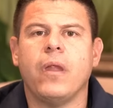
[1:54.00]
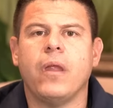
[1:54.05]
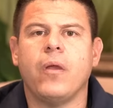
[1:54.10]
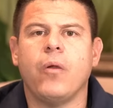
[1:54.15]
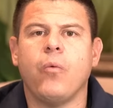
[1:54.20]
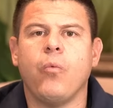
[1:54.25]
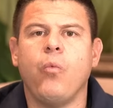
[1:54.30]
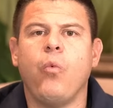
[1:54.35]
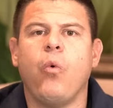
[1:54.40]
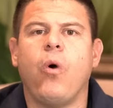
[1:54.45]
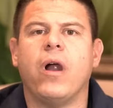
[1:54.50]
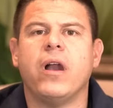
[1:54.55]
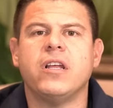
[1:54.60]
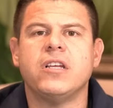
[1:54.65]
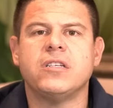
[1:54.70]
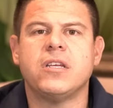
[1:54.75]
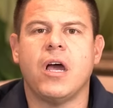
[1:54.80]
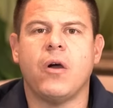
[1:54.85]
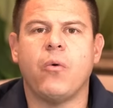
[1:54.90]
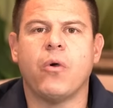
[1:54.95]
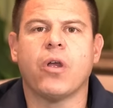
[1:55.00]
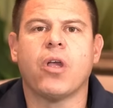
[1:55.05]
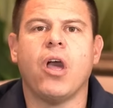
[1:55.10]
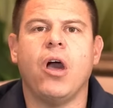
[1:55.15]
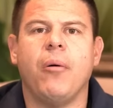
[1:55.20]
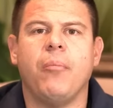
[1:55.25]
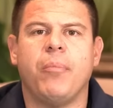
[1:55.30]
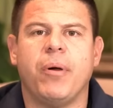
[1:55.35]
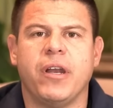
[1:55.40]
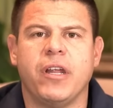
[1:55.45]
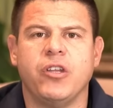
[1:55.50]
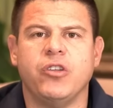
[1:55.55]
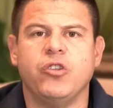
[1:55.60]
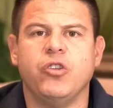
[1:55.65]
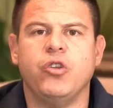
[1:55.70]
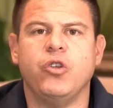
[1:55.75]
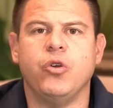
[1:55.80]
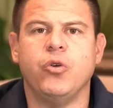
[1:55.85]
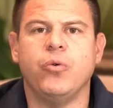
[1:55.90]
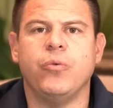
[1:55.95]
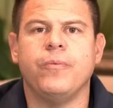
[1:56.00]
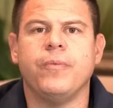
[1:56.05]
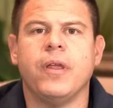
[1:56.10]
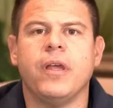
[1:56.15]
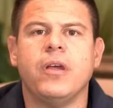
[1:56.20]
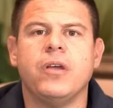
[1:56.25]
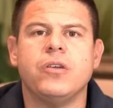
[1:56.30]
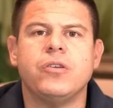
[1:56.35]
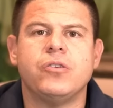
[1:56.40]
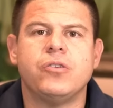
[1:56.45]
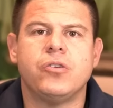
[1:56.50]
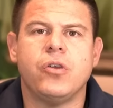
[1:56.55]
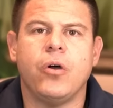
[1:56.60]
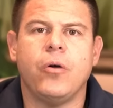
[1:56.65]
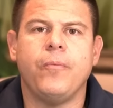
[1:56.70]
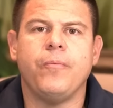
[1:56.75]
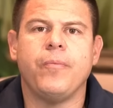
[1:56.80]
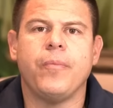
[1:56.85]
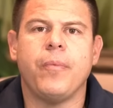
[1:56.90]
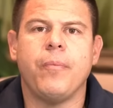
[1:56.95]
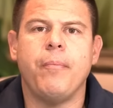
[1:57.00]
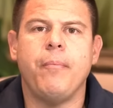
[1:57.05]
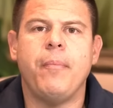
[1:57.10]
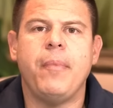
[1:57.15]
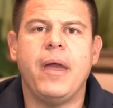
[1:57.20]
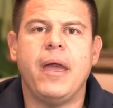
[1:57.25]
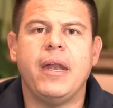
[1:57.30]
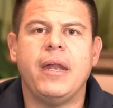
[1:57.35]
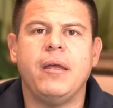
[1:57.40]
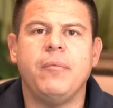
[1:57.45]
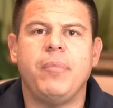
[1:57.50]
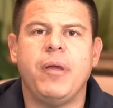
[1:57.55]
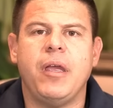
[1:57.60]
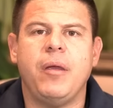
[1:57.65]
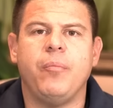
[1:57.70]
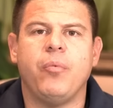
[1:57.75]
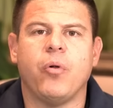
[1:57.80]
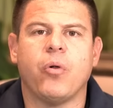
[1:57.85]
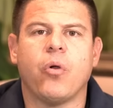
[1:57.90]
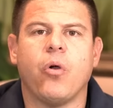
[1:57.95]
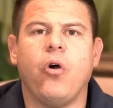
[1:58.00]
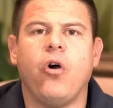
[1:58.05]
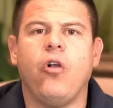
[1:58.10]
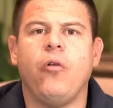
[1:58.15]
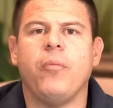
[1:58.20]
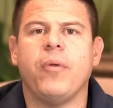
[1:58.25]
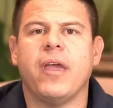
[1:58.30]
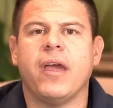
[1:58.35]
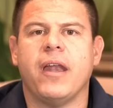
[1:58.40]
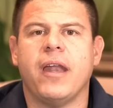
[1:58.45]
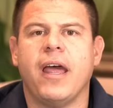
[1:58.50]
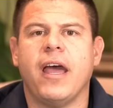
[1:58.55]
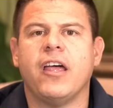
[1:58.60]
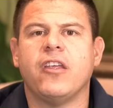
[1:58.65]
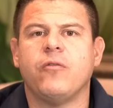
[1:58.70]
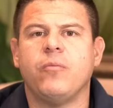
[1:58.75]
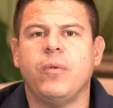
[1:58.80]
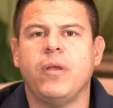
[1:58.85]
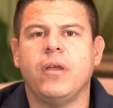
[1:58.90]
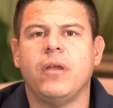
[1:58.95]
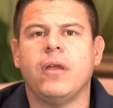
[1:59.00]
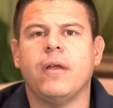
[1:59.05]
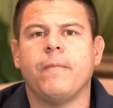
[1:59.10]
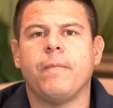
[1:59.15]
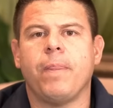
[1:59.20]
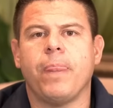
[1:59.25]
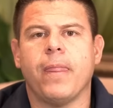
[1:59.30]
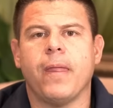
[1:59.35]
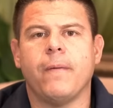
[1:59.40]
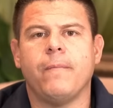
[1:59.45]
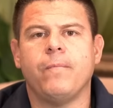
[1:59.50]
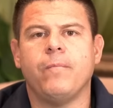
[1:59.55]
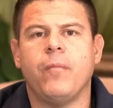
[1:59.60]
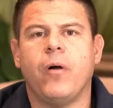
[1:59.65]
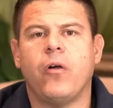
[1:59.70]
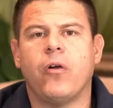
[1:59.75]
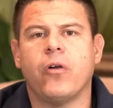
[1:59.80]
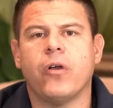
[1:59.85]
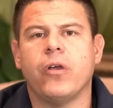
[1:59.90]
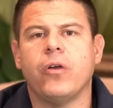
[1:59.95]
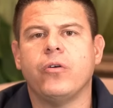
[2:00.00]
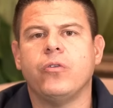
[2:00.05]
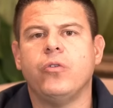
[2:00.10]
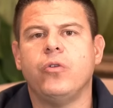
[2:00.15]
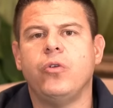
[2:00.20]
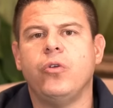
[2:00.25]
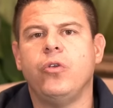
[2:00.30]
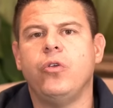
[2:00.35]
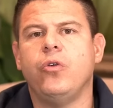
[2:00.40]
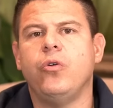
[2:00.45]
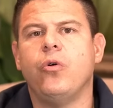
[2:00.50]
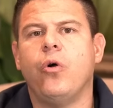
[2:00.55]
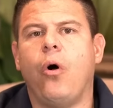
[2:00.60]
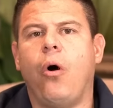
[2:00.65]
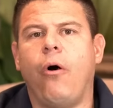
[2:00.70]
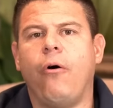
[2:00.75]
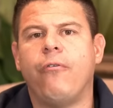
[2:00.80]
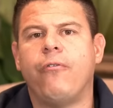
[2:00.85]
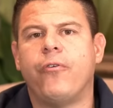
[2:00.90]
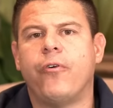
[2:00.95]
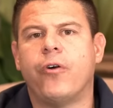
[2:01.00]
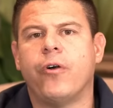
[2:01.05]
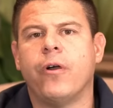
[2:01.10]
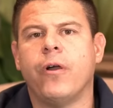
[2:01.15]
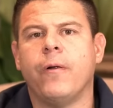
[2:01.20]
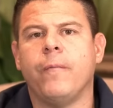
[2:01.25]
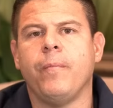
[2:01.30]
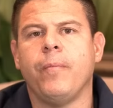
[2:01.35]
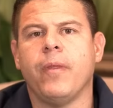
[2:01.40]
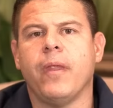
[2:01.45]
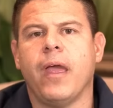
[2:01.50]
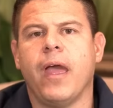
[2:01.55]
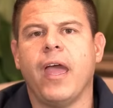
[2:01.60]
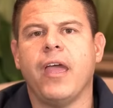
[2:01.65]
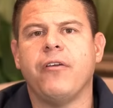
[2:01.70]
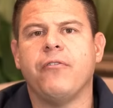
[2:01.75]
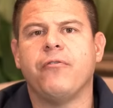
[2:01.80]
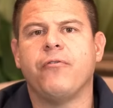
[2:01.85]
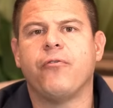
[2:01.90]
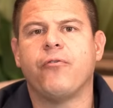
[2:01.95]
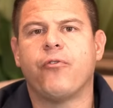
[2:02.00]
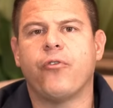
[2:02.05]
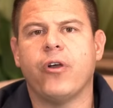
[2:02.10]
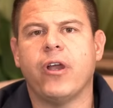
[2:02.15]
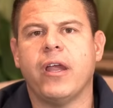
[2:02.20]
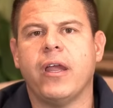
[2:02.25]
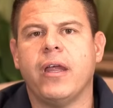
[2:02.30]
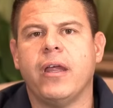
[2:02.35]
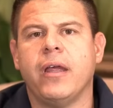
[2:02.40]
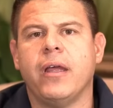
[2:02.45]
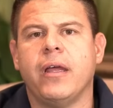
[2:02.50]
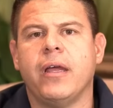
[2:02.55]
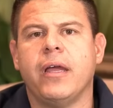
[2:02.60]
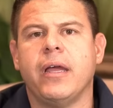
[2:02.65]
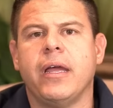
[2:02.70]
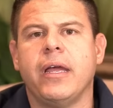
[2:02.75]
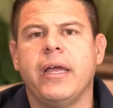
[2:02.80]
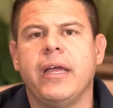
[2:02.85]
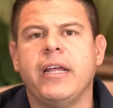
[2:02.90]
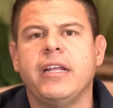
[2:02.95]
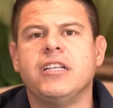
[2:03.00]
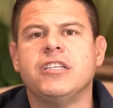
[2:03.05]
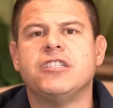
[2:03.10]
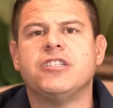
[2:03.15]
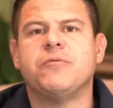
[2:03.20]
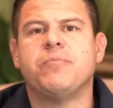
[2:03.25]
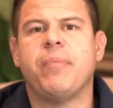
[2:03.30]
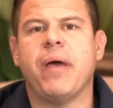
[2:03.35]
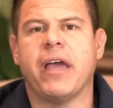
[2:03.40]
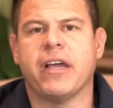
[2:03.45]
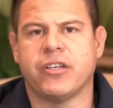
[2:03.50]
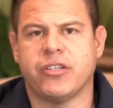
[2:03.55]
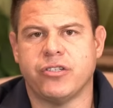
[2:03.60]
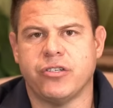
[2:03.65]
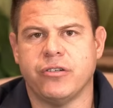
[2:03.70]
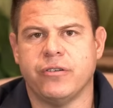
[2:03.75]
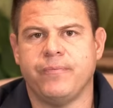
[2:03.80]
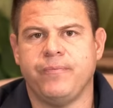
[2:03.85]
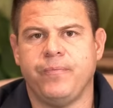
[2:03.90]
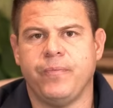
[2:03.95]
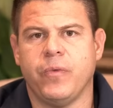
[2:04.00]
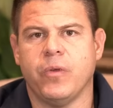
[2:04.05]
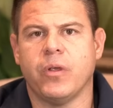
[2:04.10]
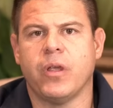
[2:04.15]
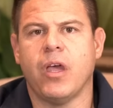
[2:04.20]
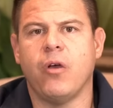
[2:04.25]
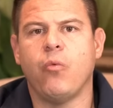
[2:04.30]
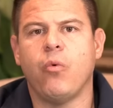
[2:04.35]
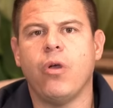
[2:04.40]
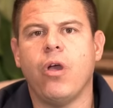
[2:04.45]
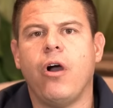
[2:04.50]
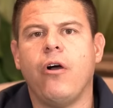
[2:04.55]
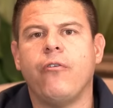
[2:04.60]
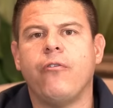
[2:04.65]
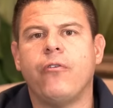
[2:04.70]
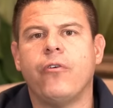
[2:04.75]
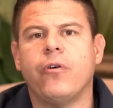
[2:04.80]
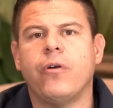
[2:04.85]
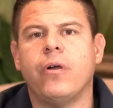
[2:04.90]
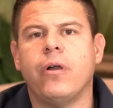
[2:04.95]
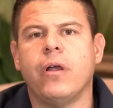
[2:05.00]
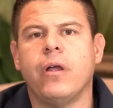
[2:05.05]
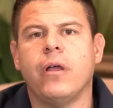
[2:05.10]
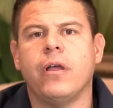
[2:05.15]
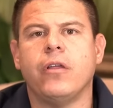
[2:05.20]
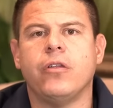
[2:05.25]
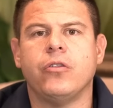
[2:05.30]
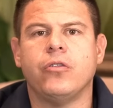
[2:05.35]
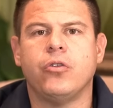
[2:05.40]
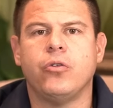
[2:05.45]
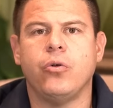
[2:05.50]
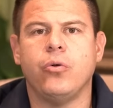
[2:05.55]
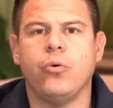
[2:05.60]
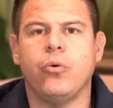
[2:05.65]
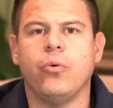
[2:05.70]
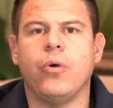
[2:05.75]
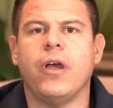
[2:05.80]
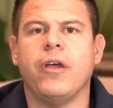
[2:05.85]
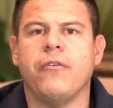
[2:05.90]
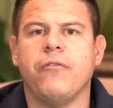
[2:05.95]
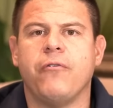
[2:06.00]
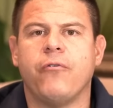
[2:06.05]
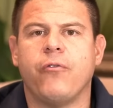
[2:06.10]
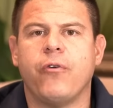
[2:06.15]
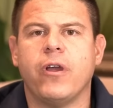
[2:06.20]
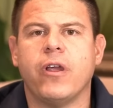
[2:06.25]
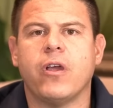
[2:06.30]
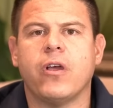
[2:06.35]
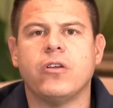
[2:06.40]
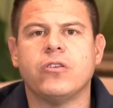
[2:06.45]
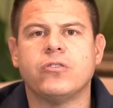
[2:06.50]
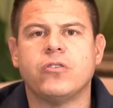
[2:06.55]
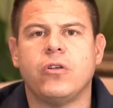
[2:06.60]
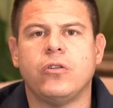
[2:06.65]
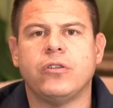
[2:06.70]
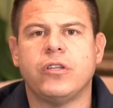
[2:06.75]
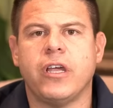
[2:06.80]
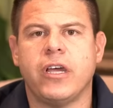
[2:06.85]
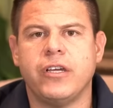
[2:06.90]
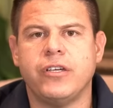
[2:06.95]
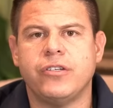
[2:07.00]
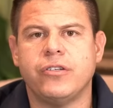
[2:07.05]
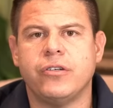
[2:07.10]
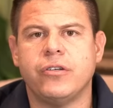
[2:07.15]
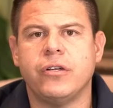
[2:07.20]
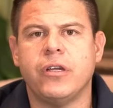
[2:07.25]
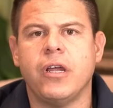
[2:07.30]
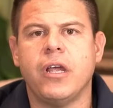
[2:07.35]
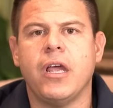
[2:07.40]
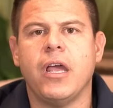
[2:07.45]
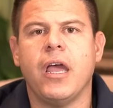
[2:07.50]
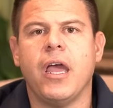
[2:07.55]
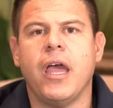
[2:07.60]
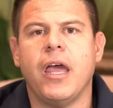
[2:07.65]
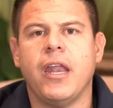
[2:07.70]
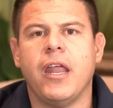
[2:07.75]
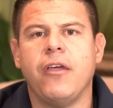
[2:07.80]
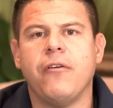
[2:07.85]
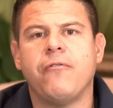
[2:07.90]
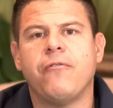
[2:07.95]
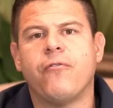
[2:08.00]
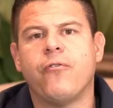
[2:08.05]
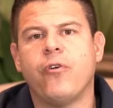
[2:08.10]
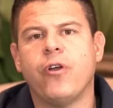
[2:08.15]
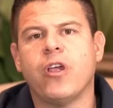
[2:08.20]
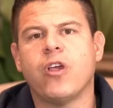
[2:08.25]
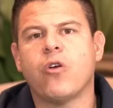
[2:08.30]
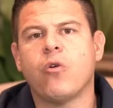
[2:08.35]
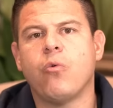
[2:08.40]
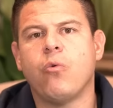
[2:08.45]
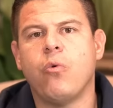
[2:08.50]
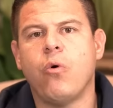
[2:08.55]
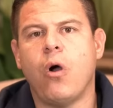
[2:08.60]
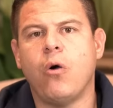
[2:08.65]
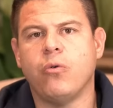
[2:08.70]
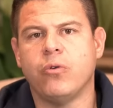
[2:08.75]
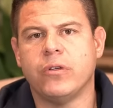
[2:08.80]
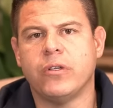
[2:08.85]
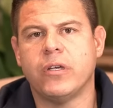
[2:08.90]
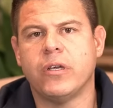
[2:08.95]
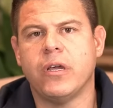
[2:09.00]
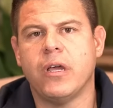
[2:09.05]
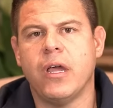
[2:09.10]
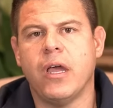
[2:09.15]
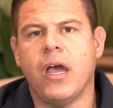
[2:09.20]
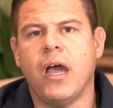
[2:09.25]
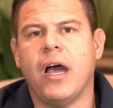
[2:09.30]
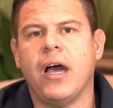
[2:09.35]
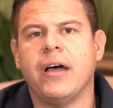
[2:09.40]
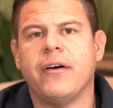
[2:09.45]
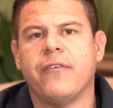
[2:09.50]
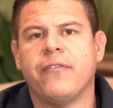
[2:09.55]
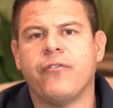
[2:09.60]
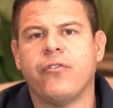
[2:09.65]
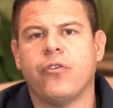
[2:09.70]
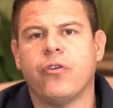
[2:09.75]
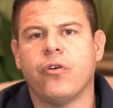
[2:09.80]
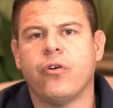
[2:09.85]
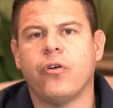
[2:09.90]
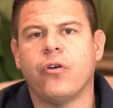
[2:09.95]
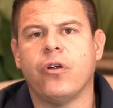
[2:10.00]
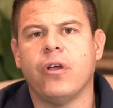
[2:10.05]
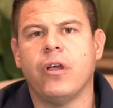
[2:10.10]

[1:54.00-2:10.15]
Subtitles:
what does our company do? So many people call me and ask me, Mario, do you offer a free inspection? Okay, we offer a free consultation and a free quote after